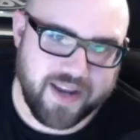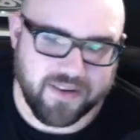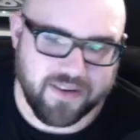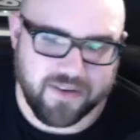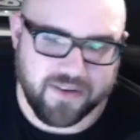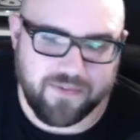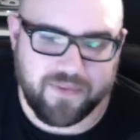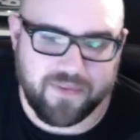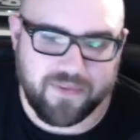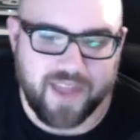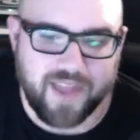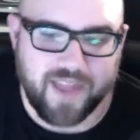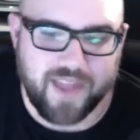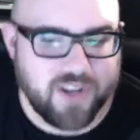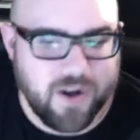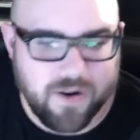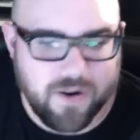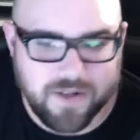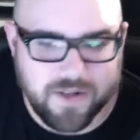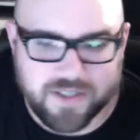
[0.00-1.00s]

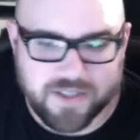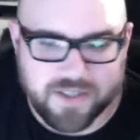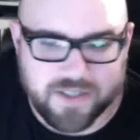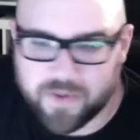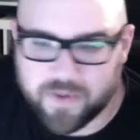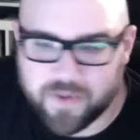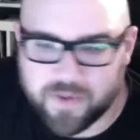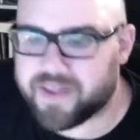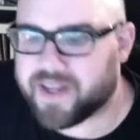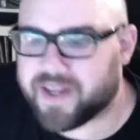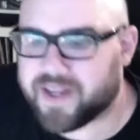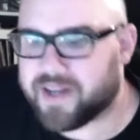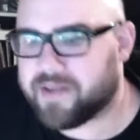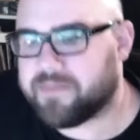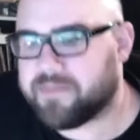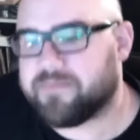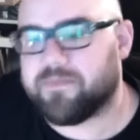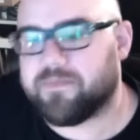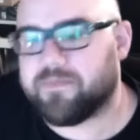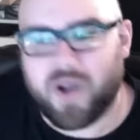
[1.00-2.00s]
flashcards with it, then it
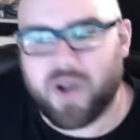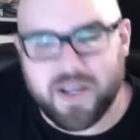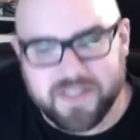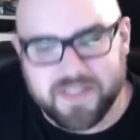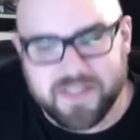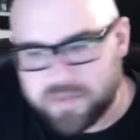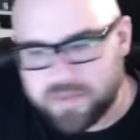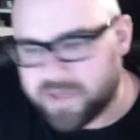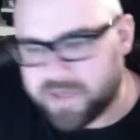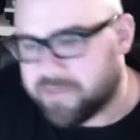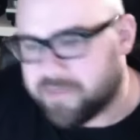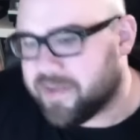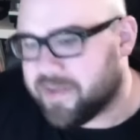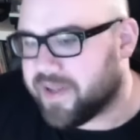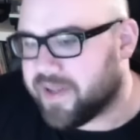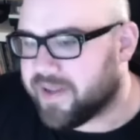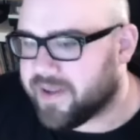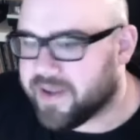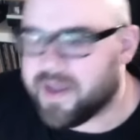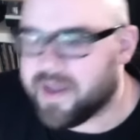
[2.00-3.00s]
possibly
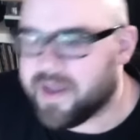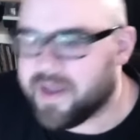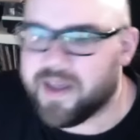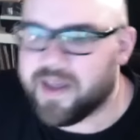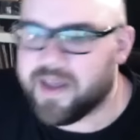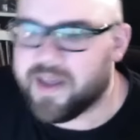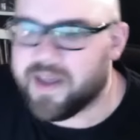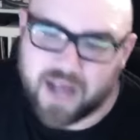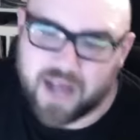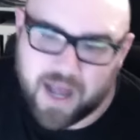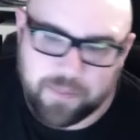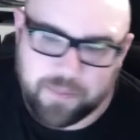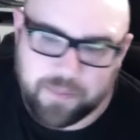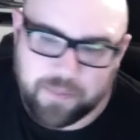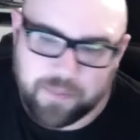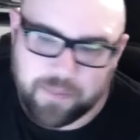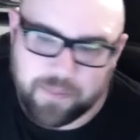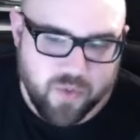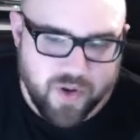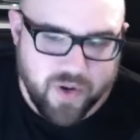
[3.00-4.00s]
be up
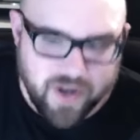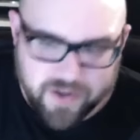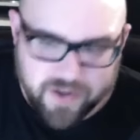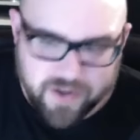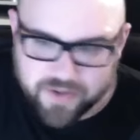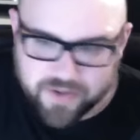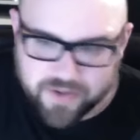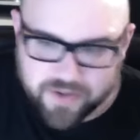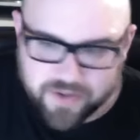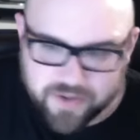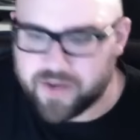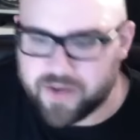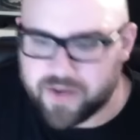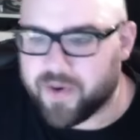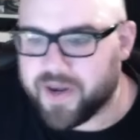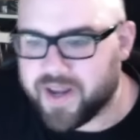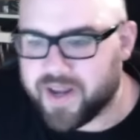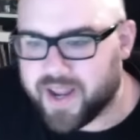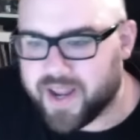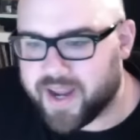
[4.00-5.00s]
to
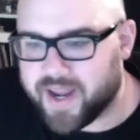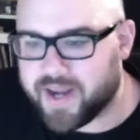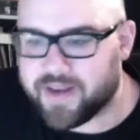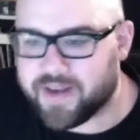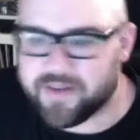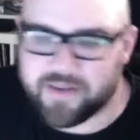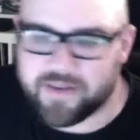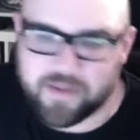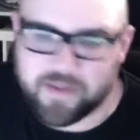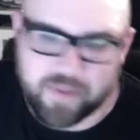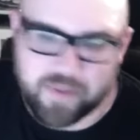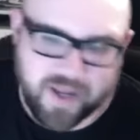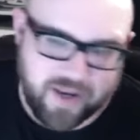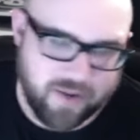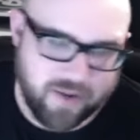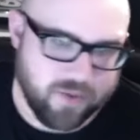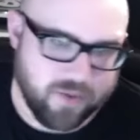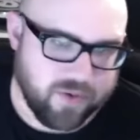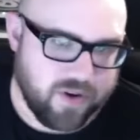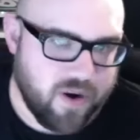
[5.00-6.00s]
128
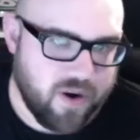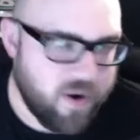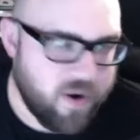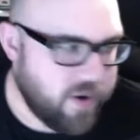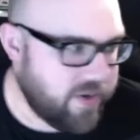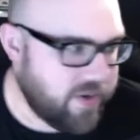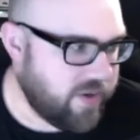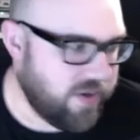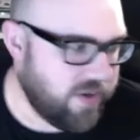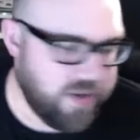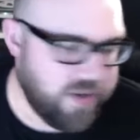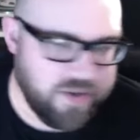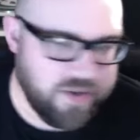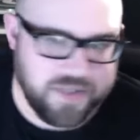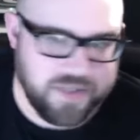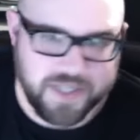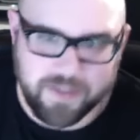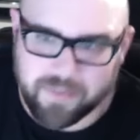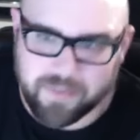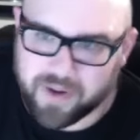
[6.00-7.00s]
depending on the card you're
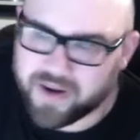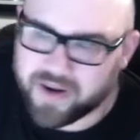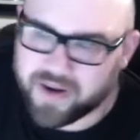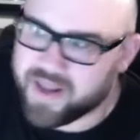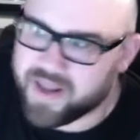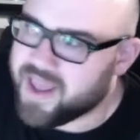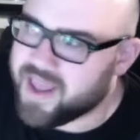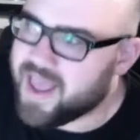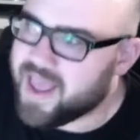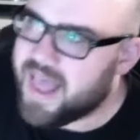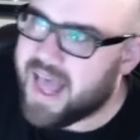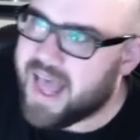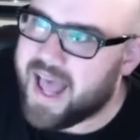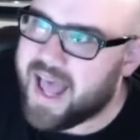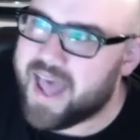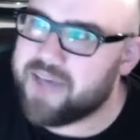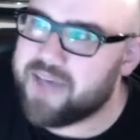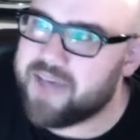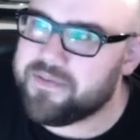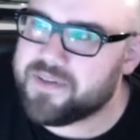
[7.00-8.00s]
using. But I
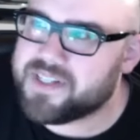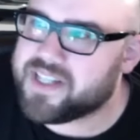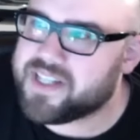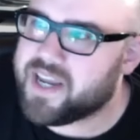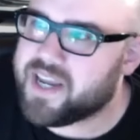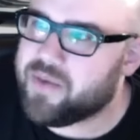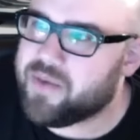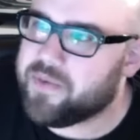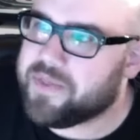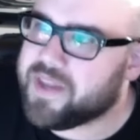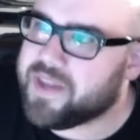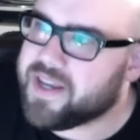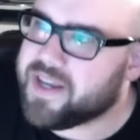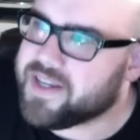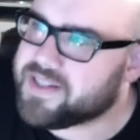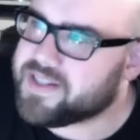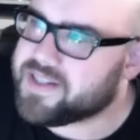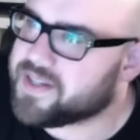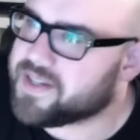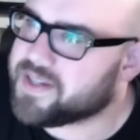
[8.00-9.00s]
have to say with these